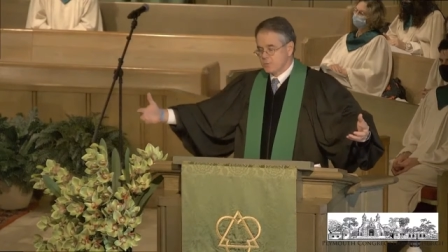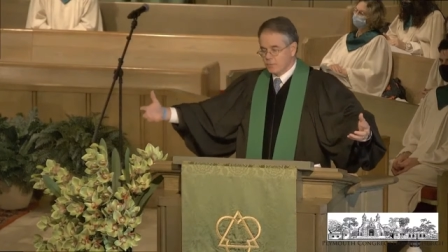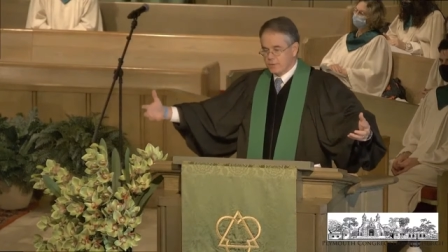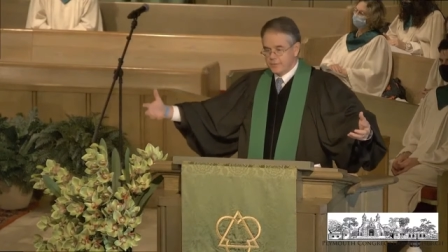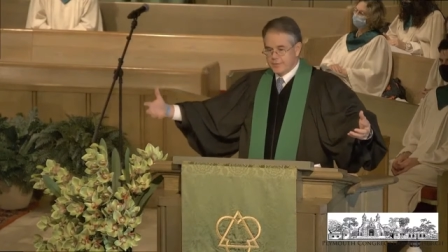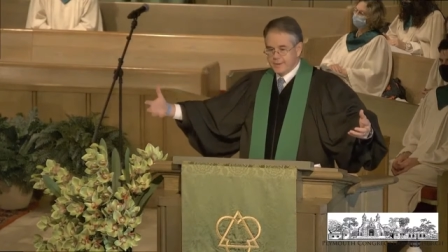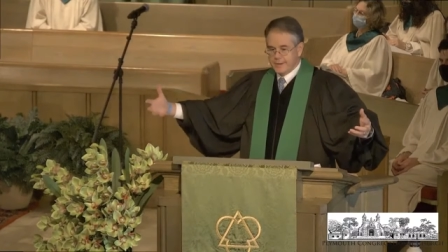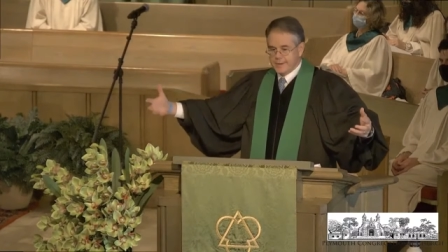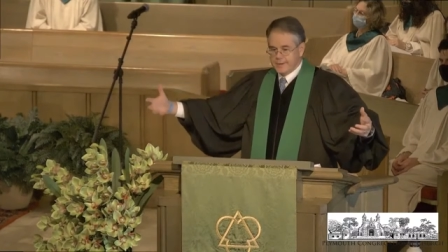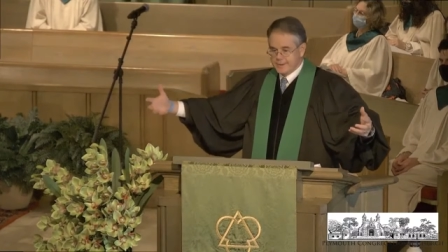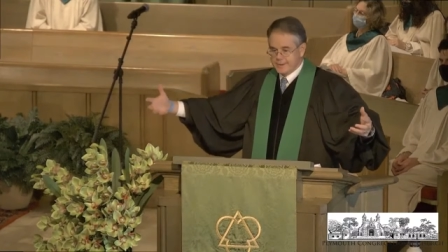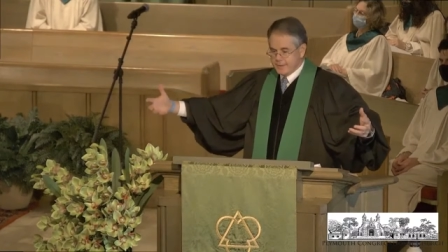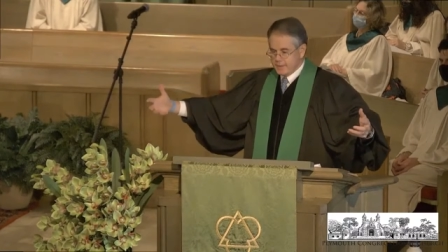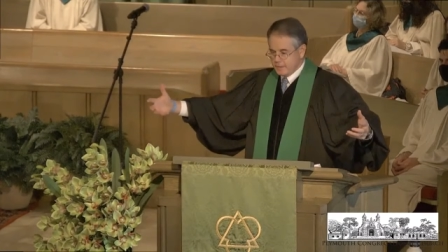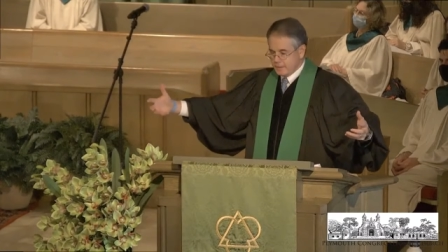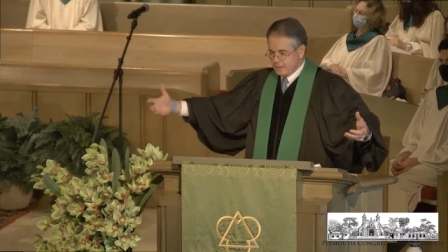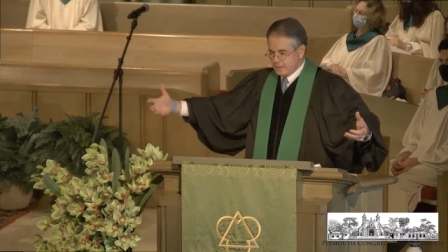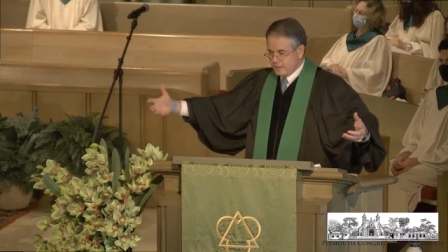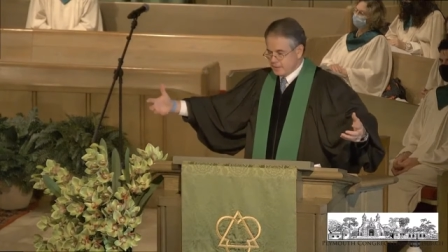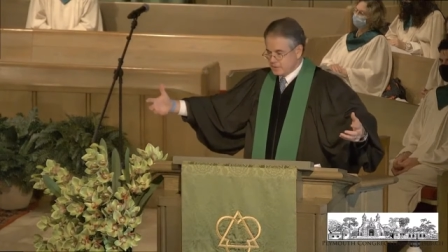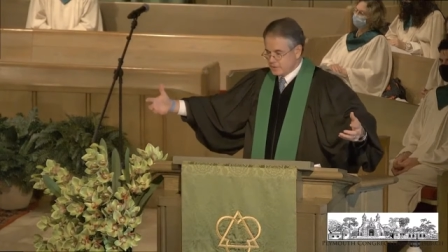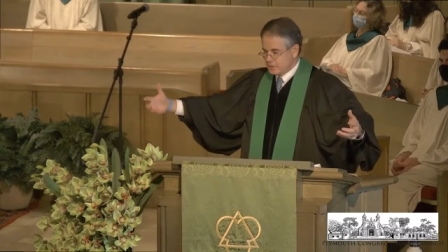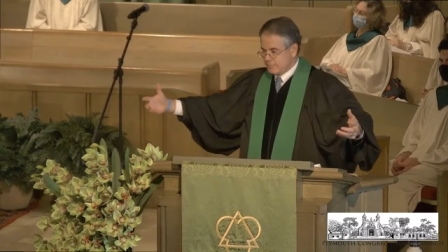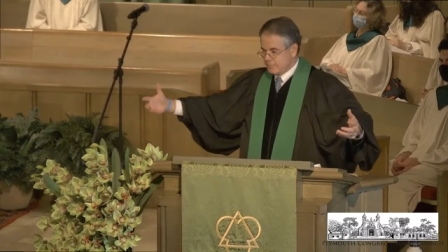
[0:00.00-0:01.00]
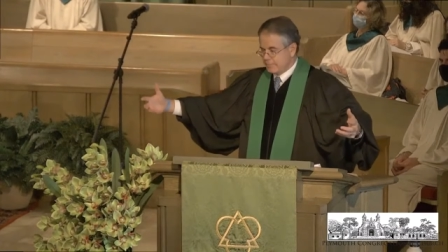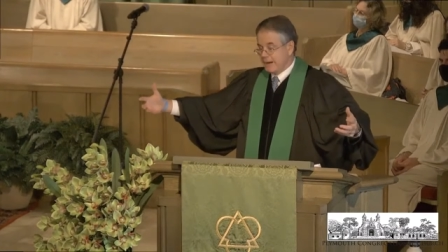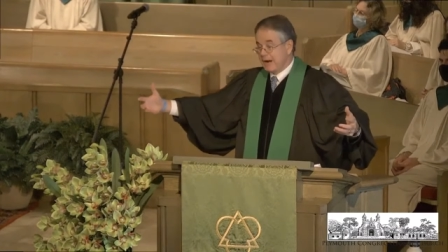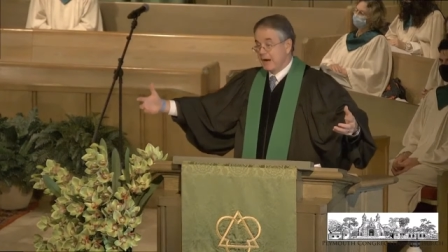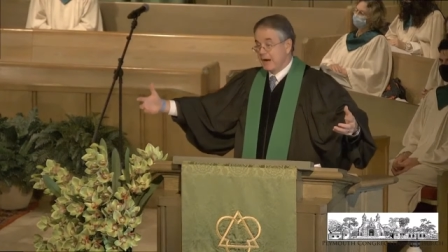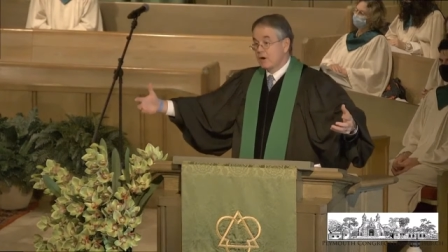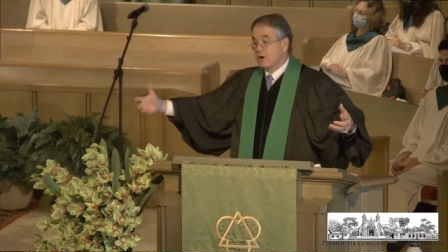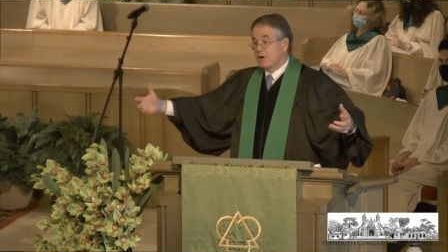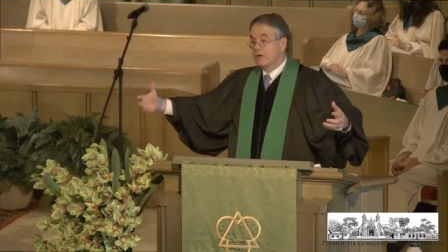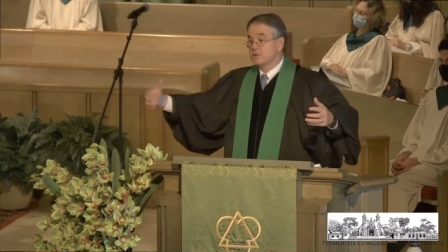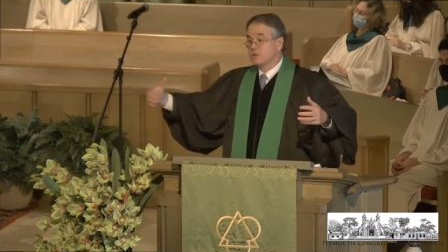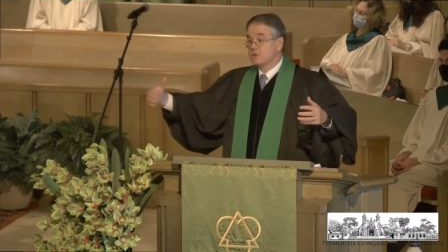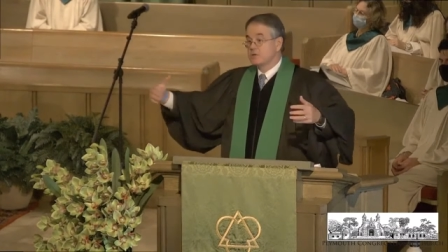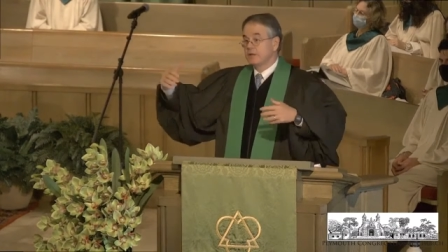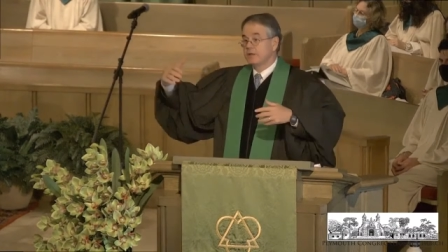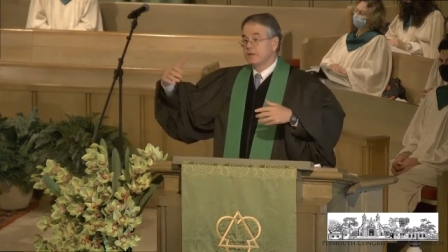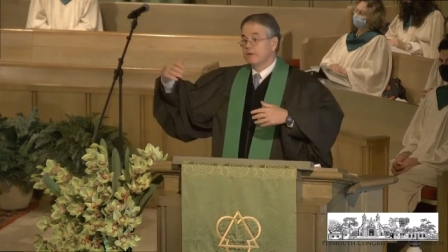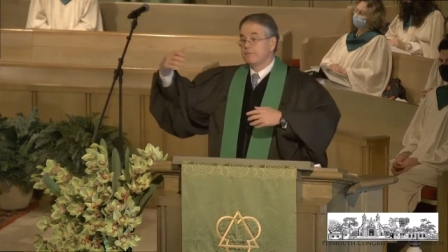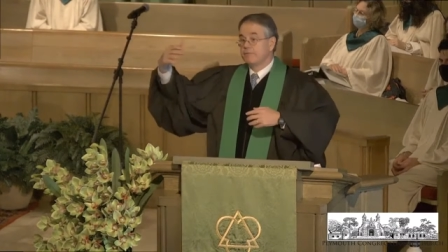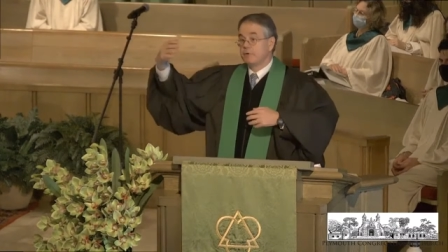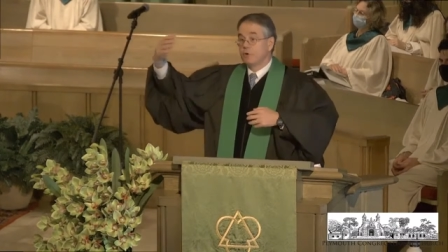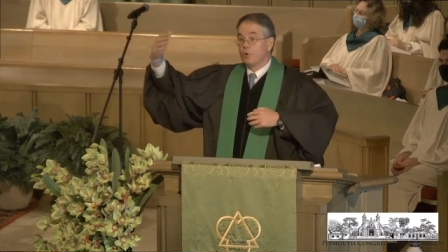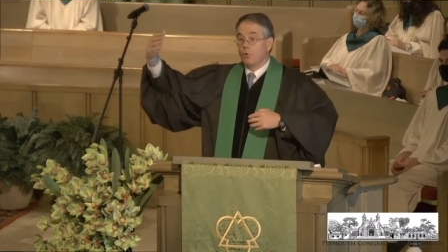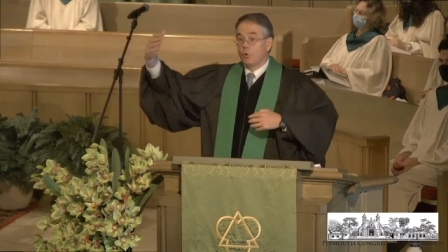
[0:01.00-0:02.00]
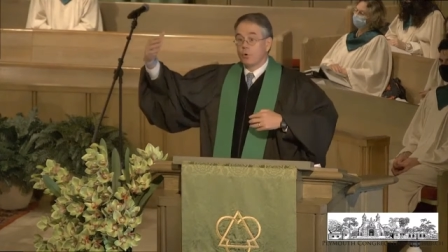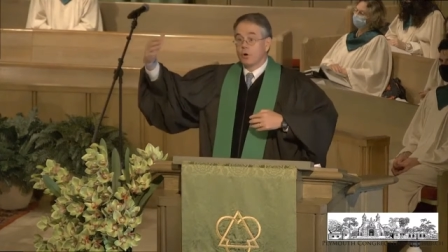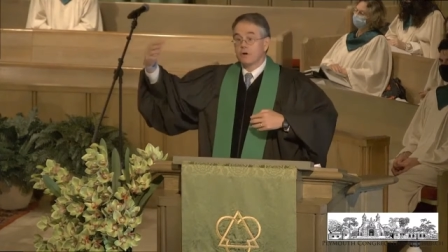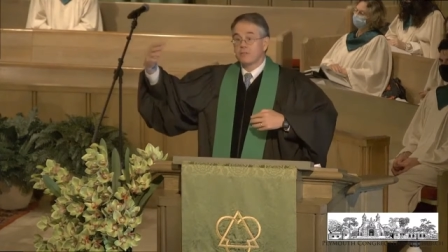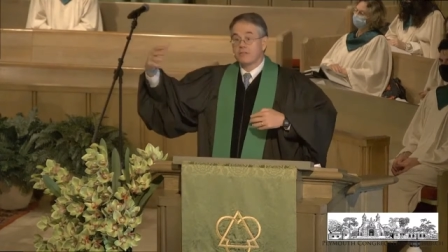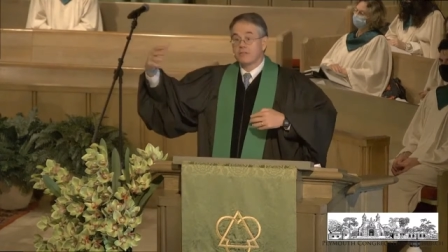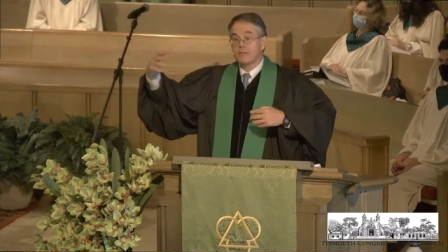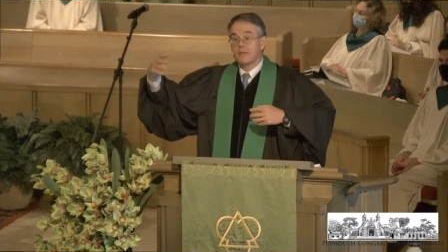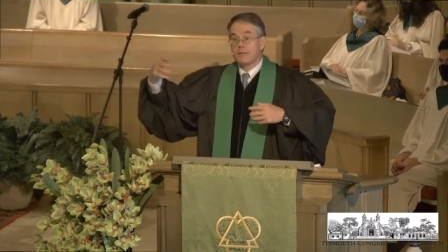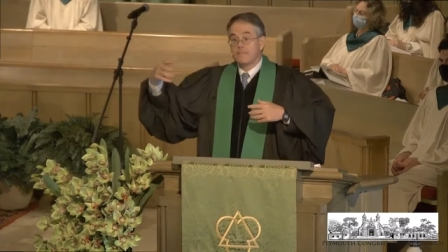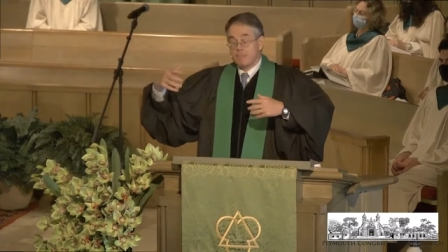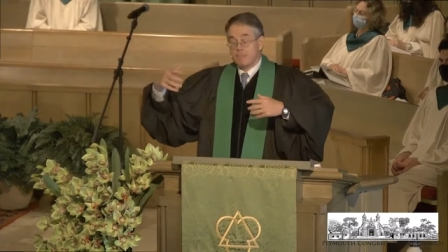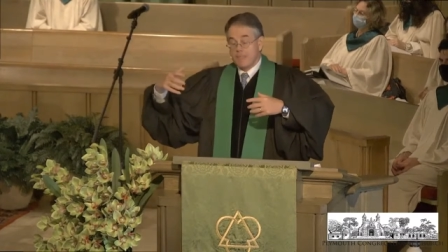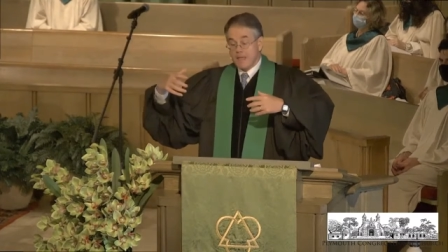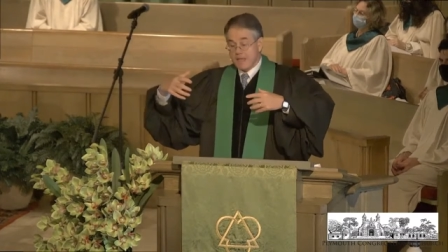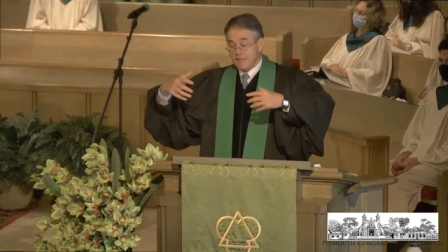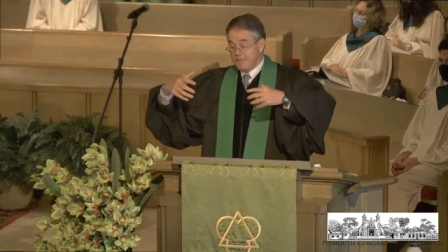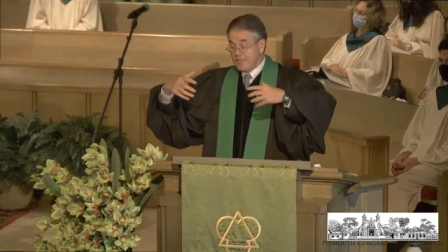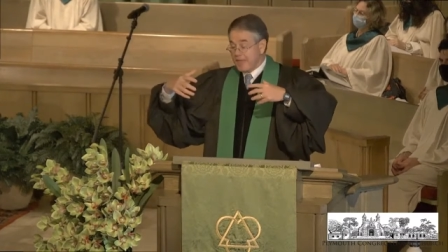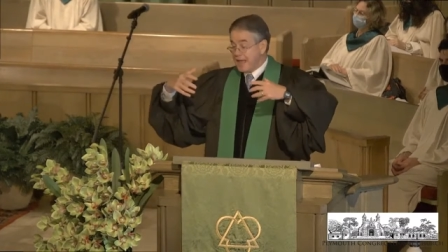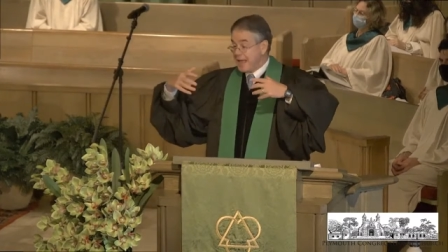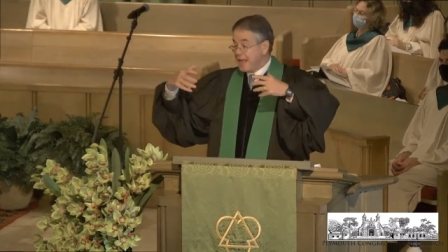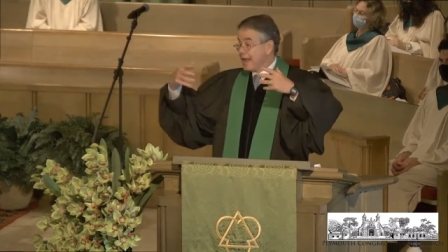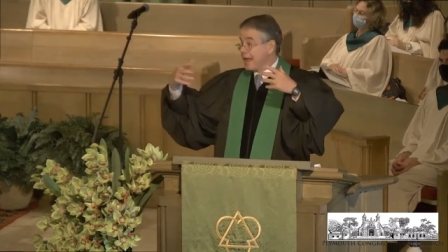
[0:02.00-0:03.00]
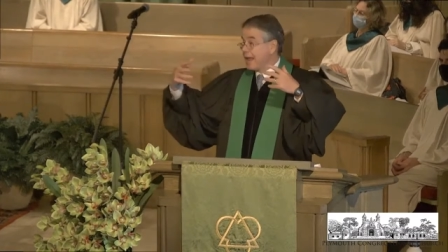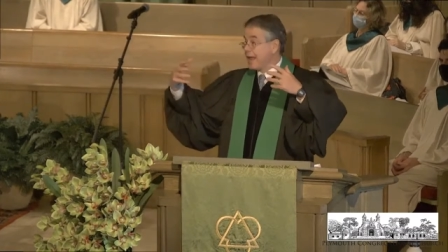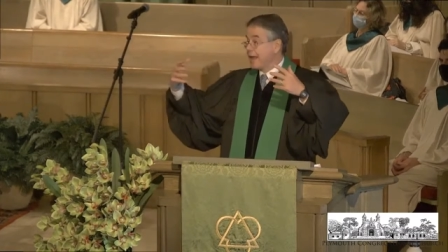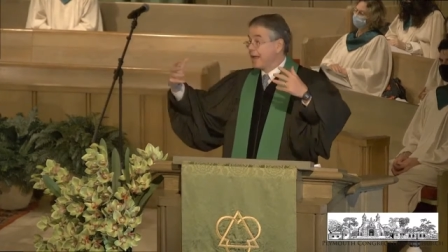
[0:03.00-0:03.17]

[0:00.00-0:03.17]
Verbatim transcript: Well, the, the Samaritans lived north, and they